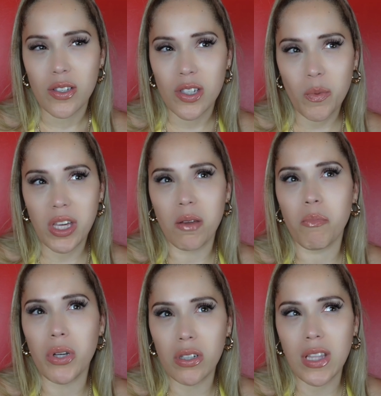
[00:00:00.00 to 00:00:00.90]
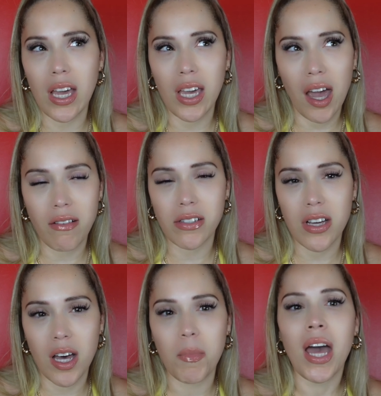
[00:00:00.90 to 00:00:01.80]
so we can build that
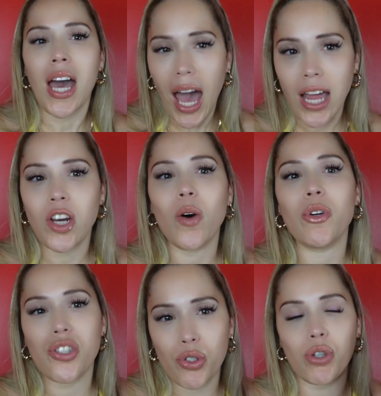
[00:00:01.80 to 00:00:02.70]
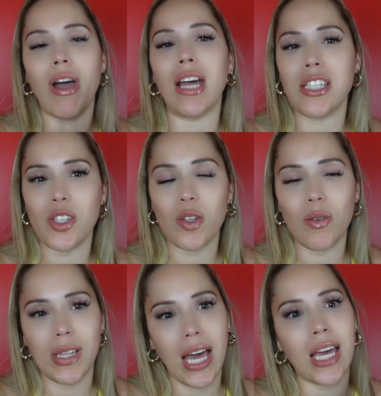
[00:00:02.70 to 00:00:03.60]
character up. I know what you tried to
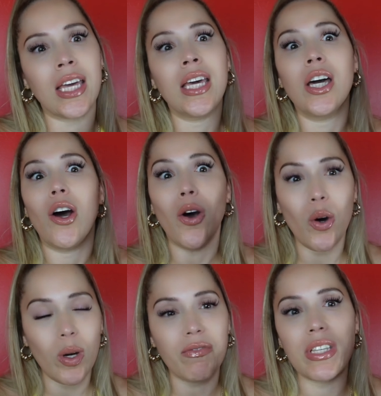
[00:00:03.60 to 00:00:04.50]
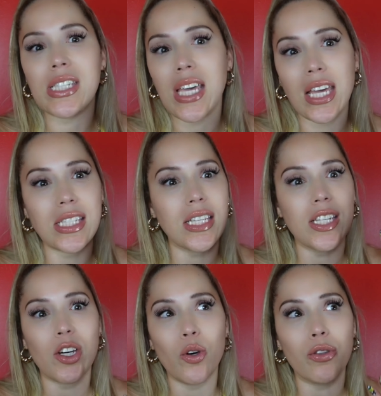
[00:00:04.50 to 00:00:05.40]
do, like, oh, if this case
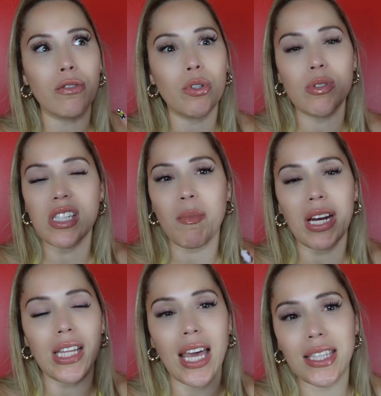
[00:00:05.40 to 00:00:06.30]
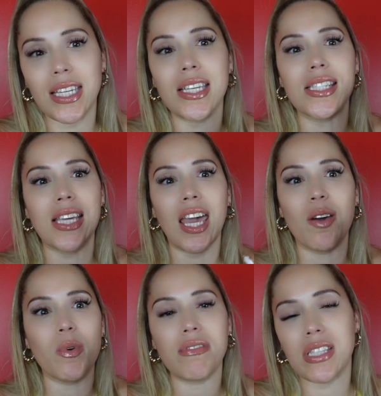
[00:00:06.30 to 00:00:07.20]
doesn't go through, somebody like this
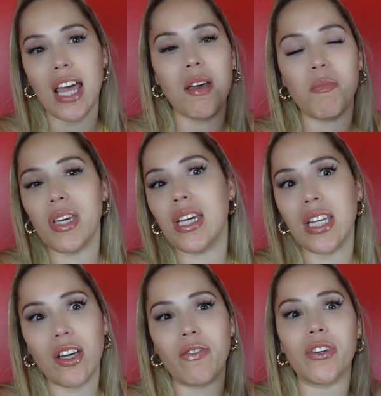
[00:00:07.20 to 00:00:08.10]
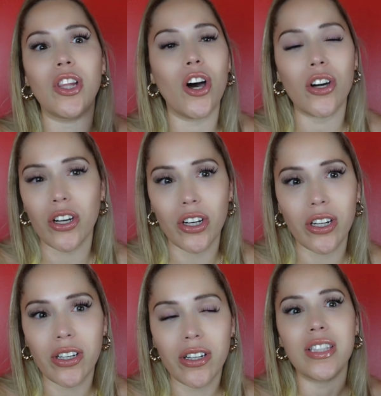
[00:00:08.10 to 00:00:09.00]
can't withstand being here for
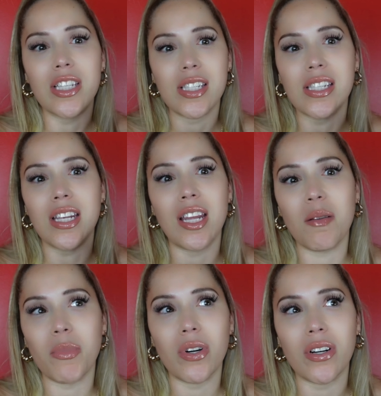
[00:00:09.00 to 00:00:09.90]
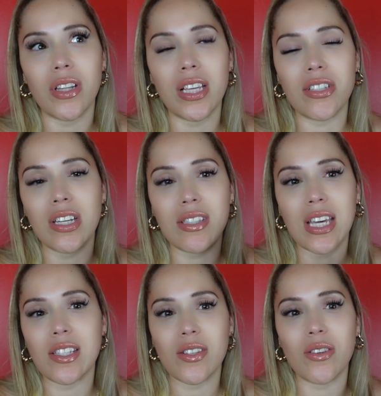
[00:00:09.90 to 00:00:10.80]
longer. This is a number that jail
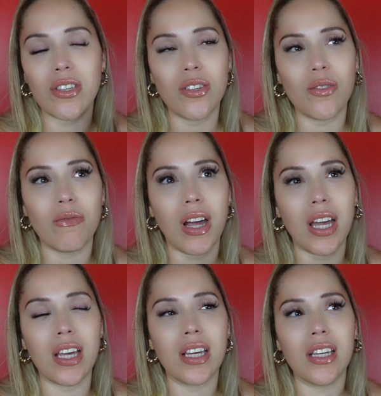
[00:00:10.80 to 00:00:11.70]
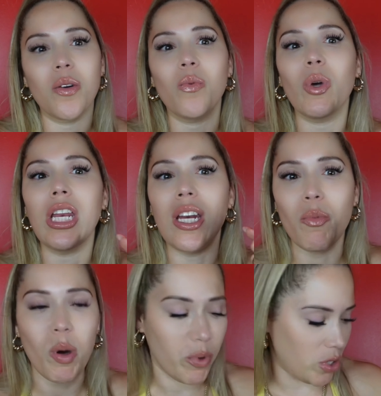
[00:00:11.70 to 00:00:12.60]
takes on you, right? We
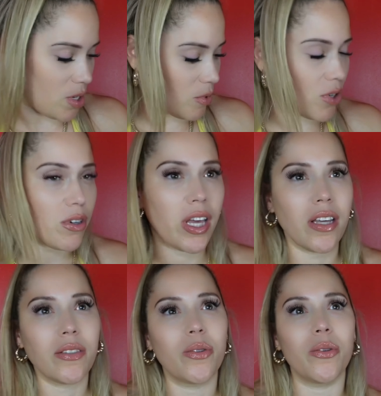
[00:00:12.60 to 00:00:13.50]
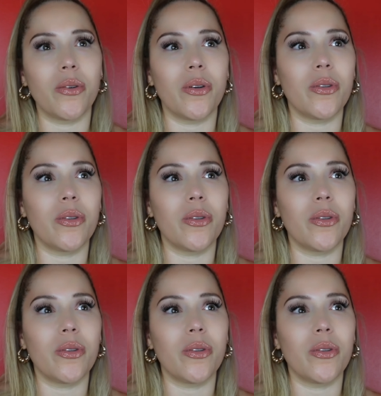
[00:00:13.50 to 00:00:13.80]
needed more build up though, okay? Cool.